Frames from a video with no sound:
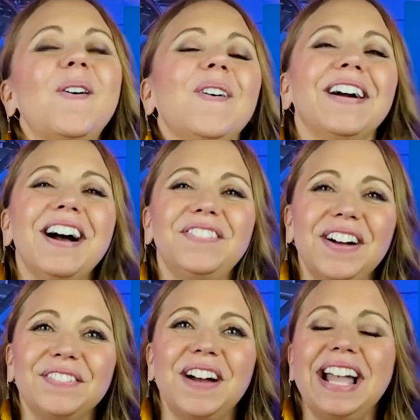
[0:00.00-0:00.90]
Or a
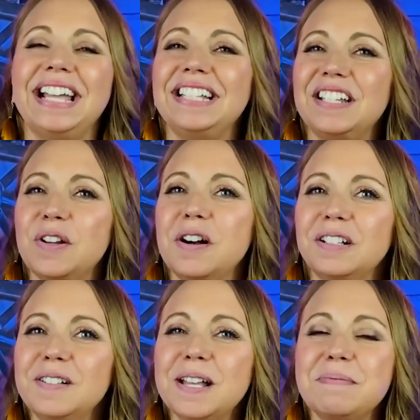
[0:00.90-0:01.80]
fun way is to show a
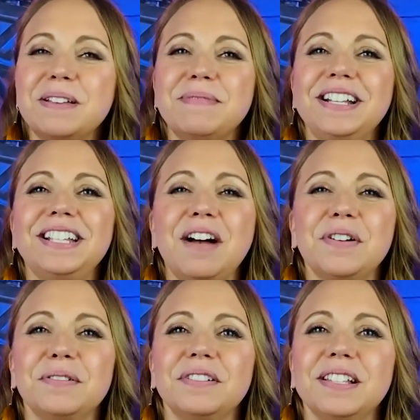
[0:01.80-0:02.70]
close-up image
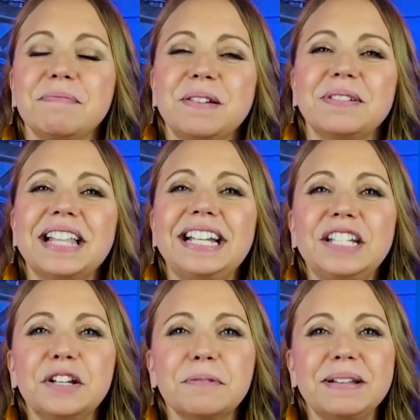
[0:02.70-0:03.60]
of something
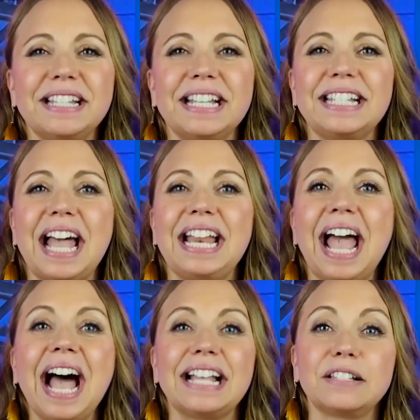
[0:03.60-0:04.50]
related to your business and
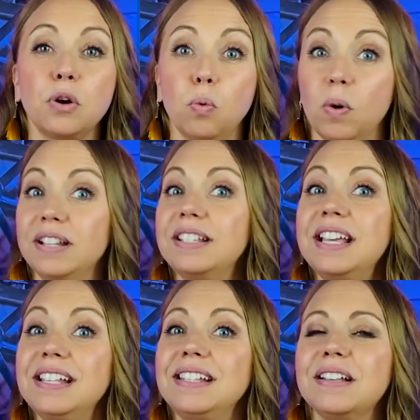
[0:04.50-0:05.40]
ask, what is
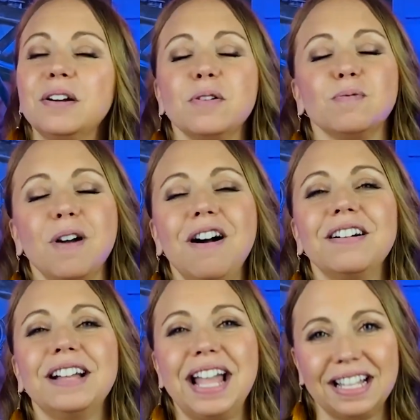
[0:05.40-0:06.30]
this?
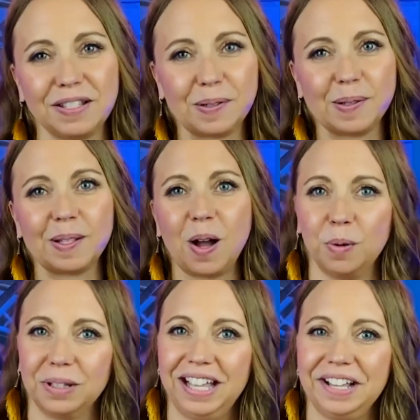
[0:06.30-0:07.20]
Wrong answers
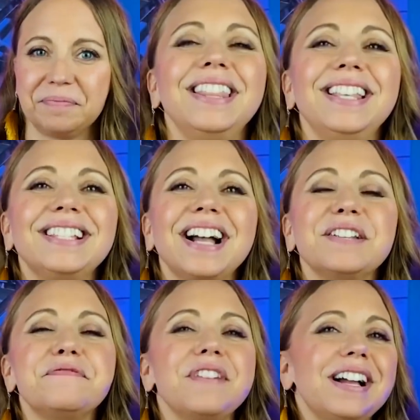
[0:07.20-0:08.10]
only. These
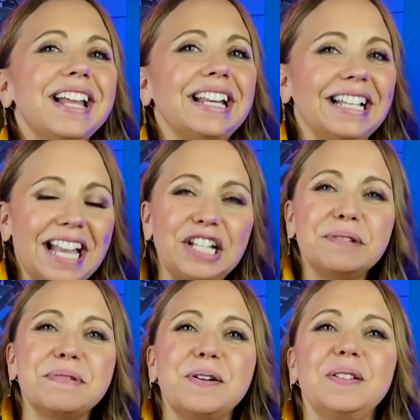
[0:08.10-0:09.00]
kind of fun and
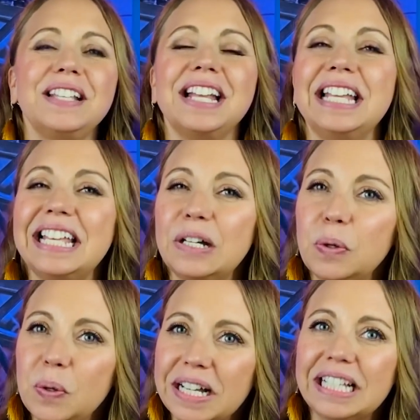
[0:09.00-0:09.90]
engaging posts can
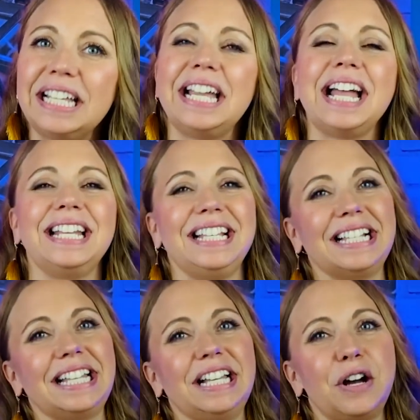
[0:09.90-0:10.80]
quickly and
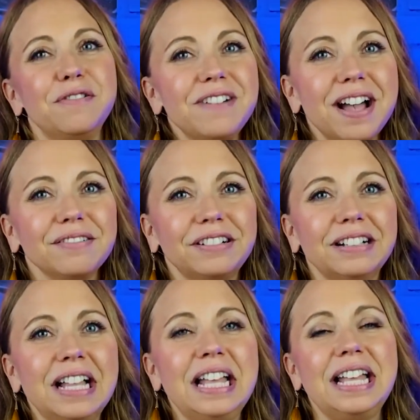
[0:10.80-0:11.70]
easily go
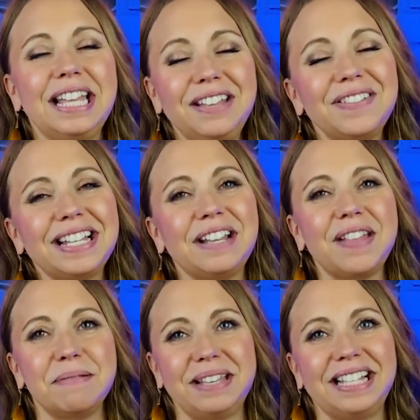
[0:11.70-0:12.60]
viral, even if
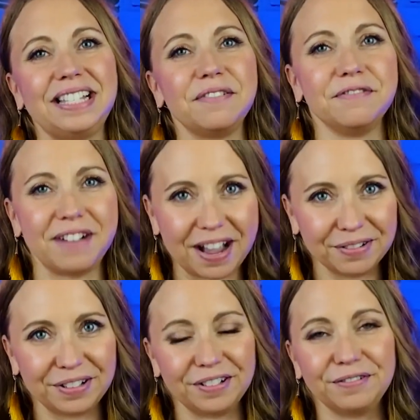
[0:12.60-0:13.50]
that means
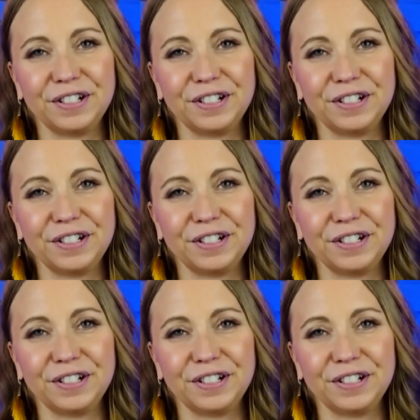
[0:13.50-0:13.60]
viral for